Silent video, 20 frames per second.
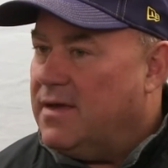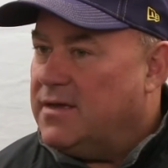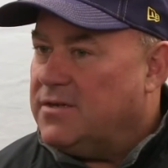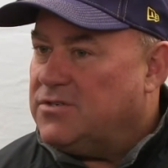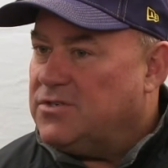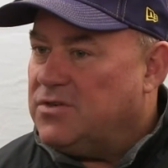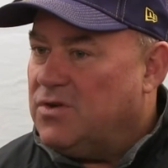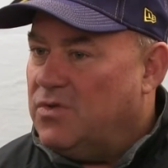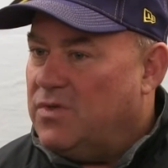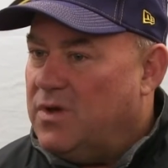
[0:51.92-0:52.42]

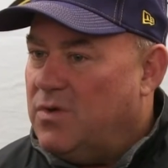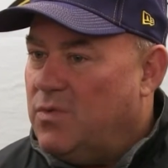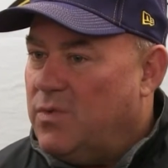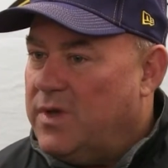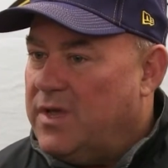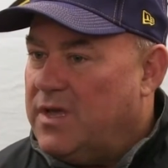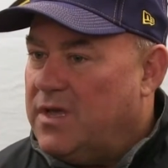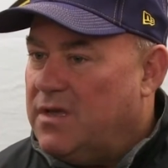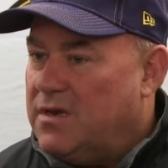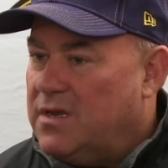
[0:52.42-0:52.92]
so that
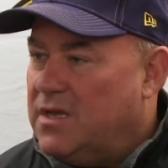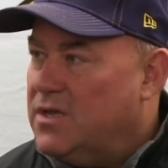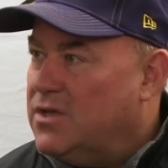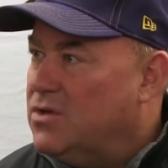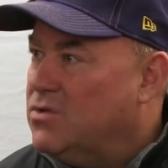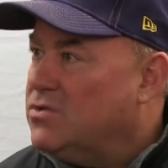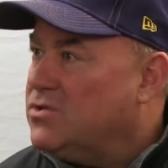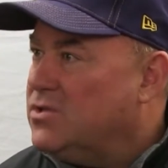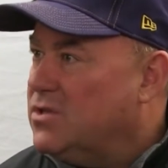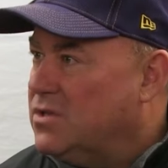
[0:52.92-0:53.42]
we could get
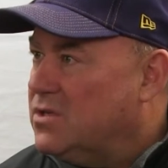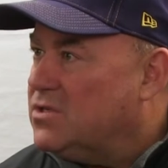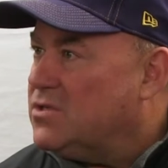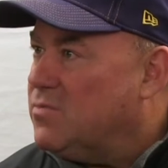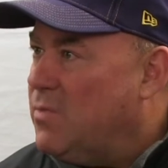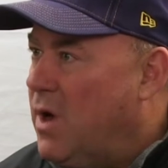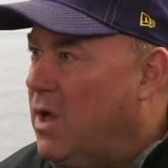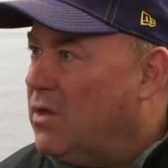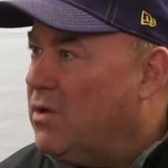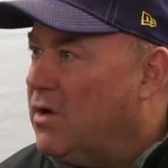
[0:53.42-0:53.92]
used to the
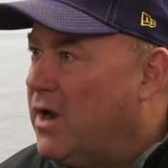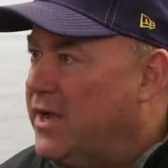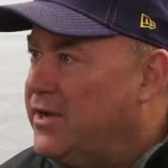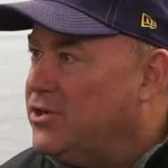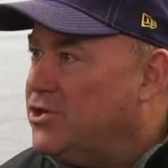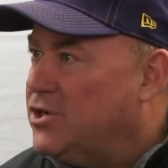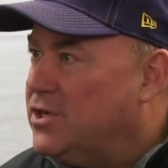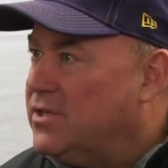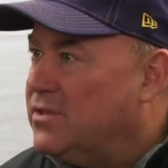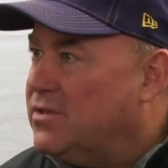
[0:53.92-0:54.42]
smaller
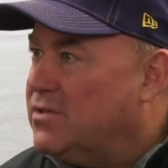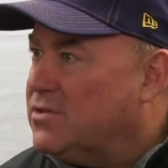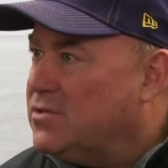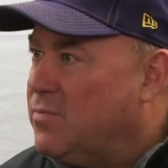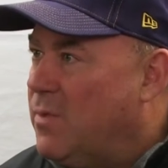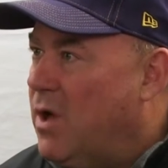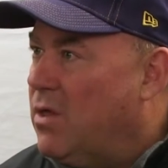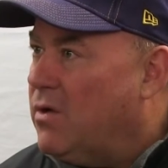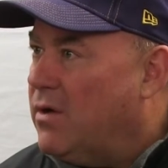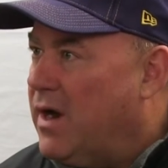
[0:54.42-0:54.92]
ice sheet, the
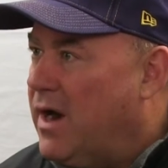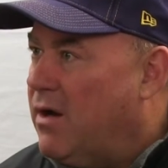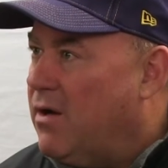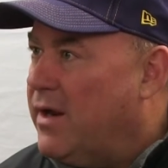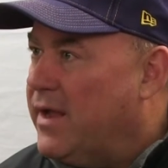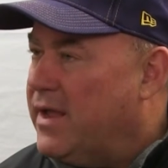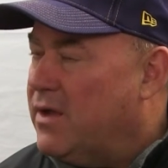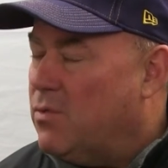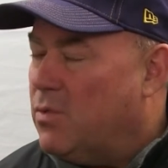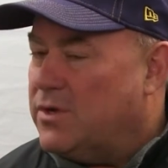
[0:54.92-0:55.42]
smaller
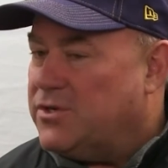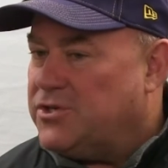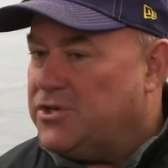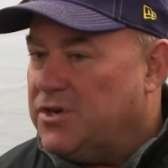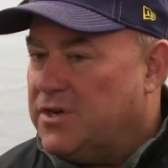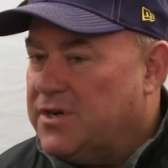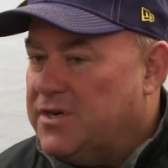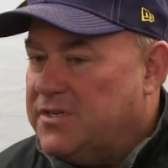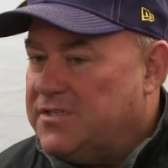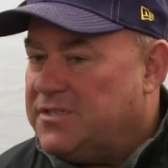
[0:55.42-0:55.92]
area, which
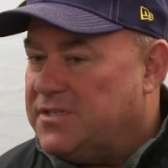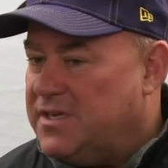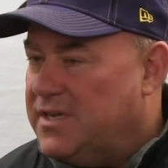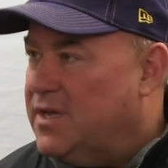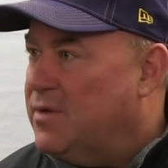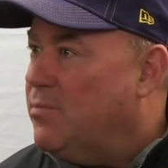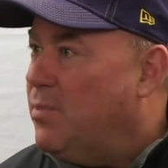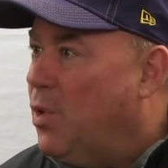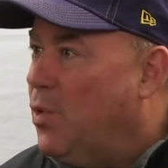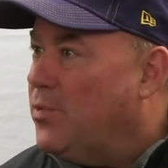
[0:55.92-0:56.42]
you're going to
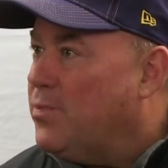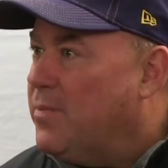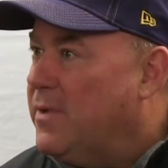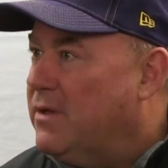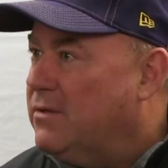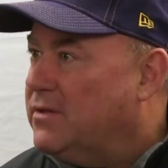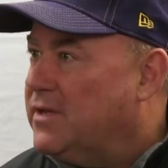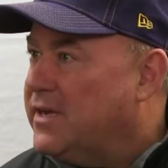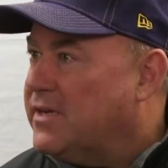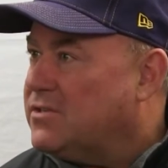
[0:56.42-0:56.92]
see in both
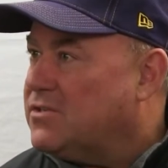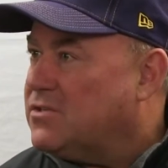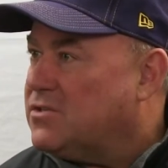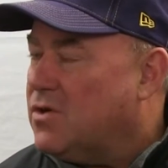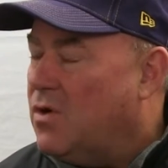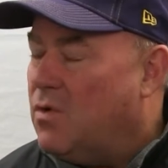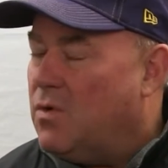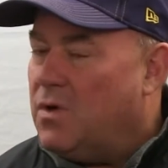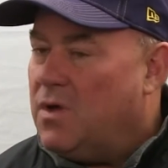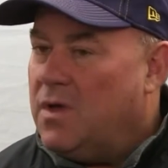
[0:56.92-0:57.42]
buildings.
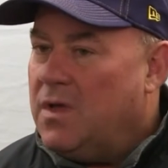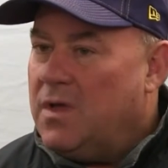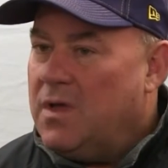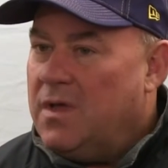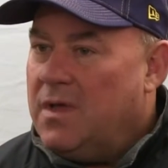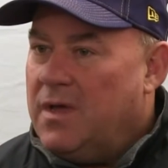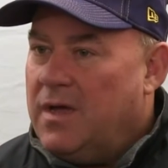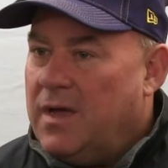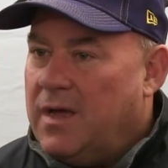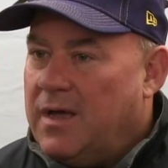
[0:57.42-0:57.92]
So
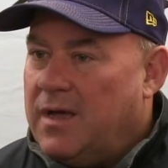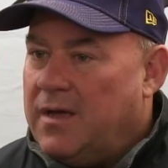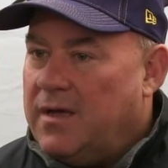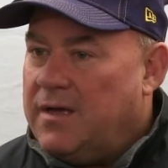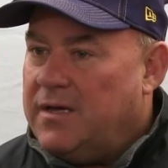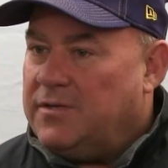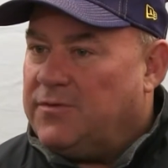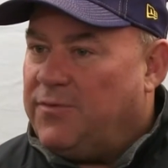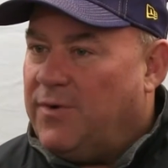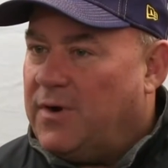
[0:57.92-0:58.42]

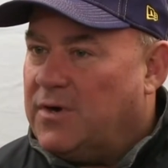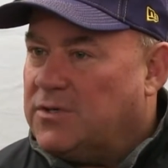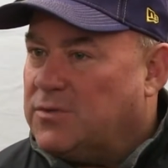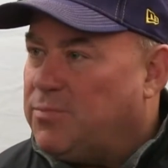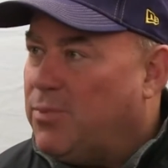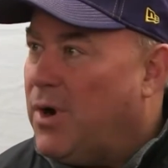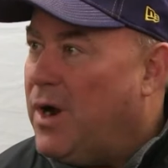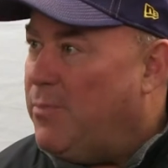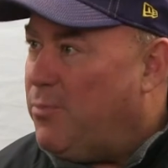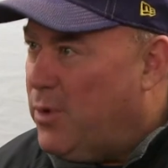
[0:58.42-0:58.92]
as far as
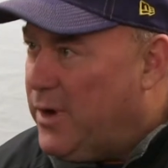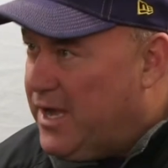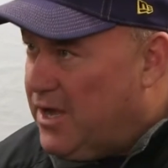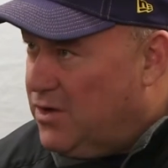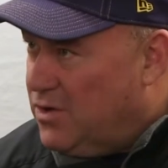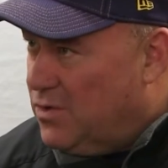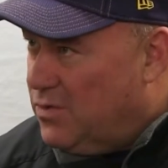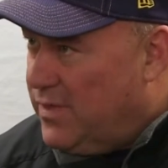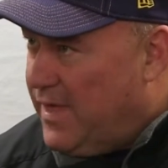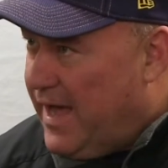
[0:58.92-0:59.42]
prep, we
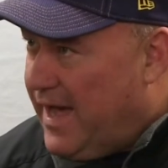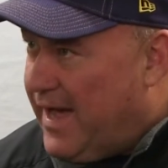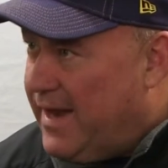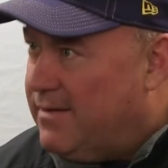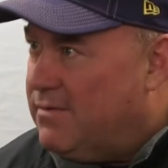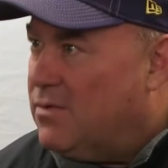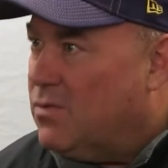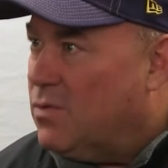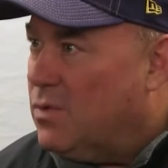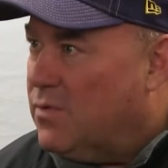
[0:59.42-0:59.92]
can do
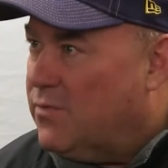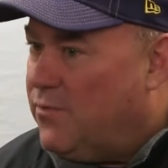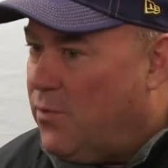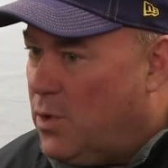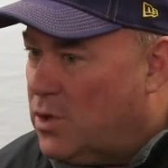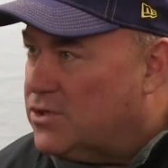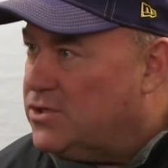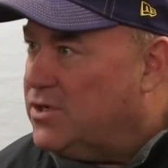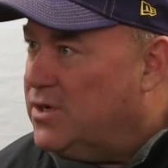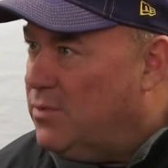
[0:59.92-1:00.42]
that. We're
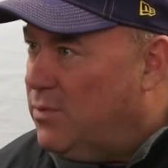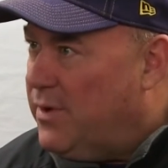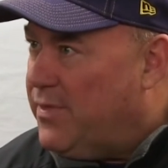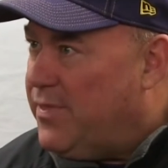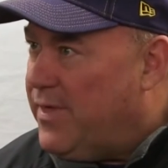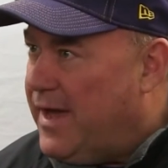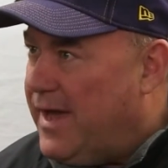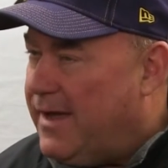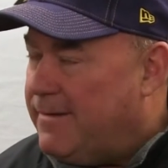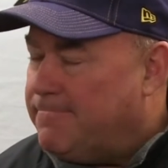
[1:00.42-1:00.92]
fortunate with
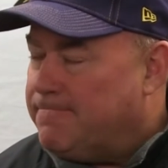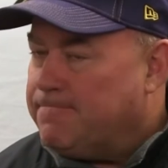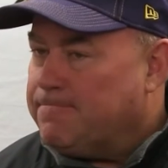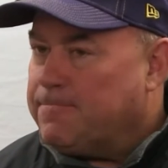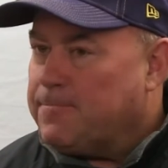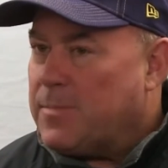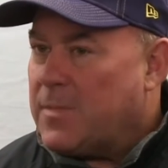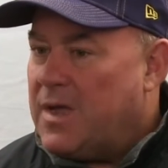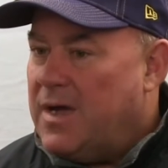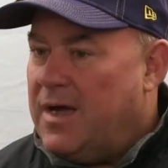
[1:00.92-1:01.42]
that.
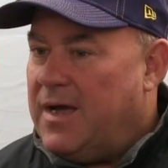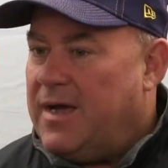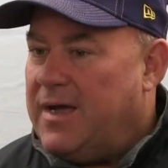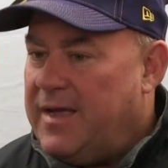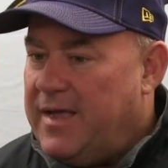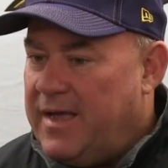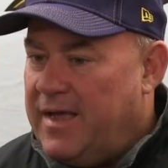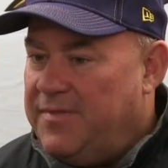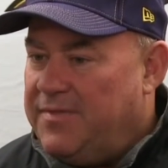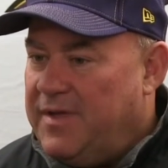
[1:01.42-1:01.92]

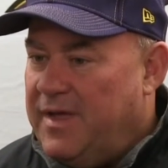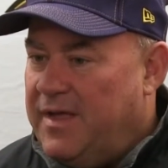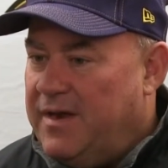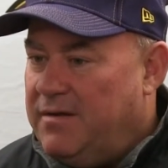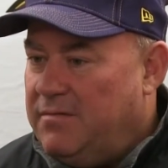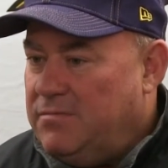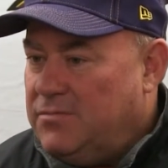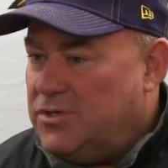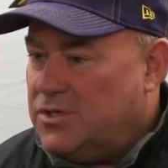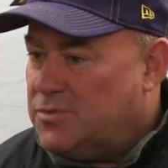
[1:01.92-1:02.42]
And
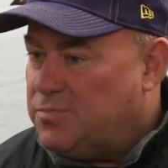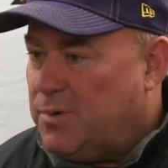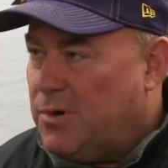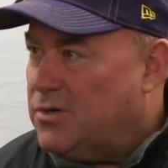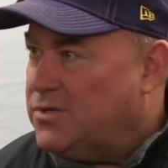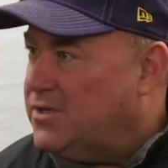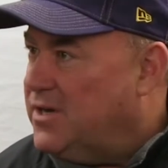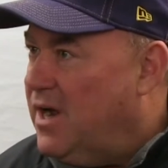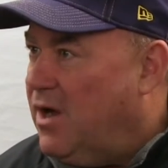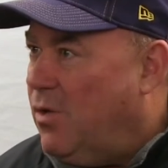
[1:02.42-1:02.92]
then just
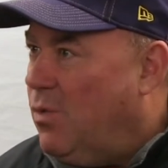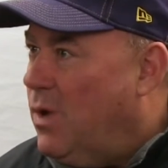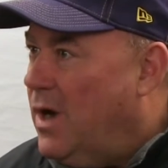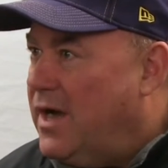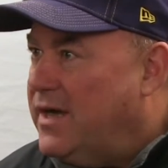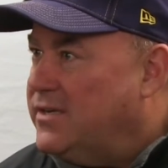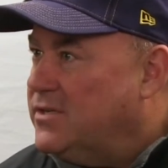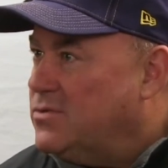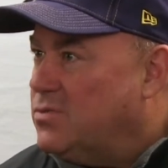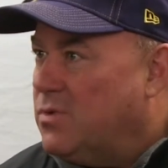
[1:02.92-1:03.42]

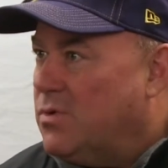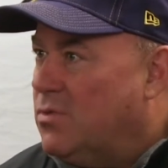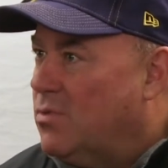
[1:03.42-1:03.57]
personnel-wise, we're